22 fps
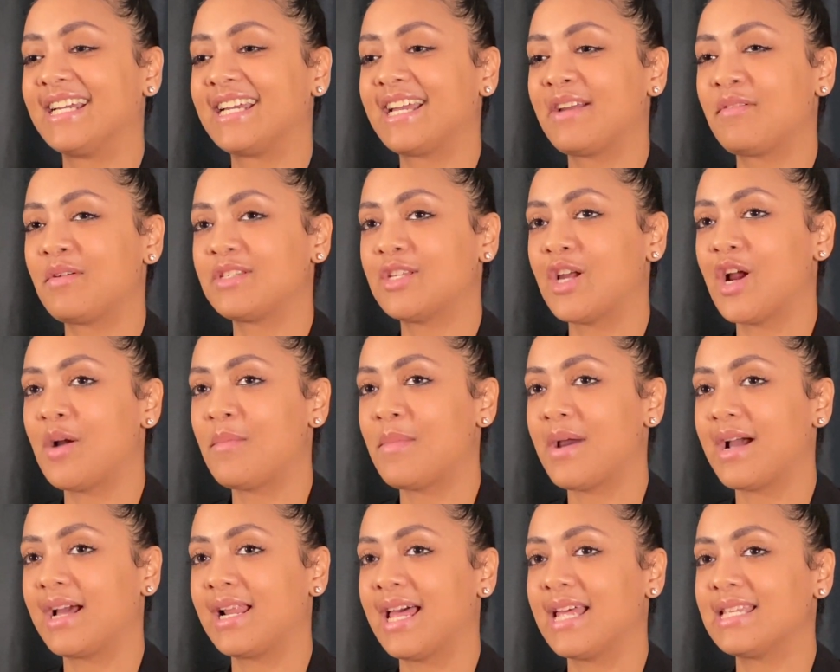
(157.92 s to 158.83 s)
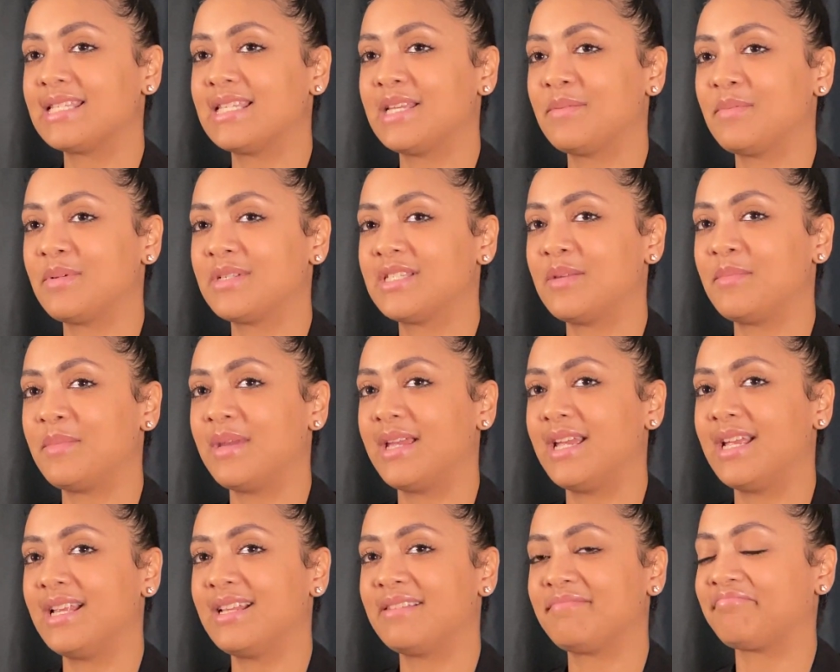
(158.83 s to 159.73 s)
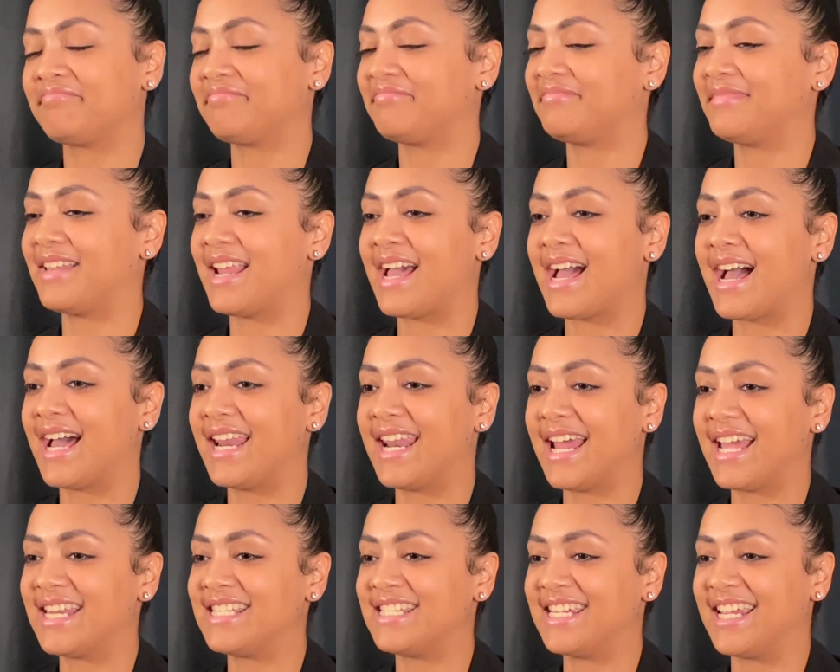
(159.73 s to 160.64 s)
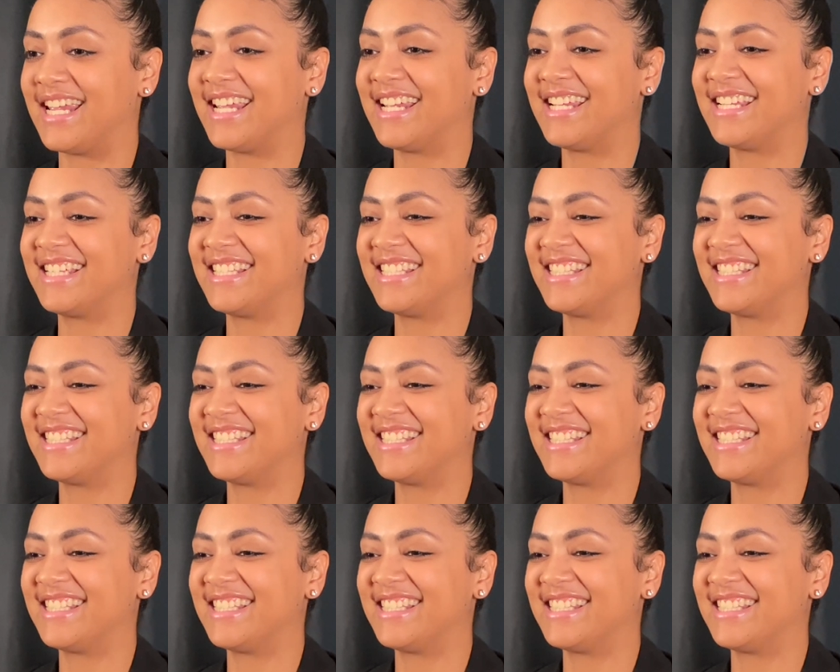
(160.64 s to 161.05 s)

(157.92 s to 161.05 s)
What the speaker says: Return my glass slipper to me? Nah, not yet.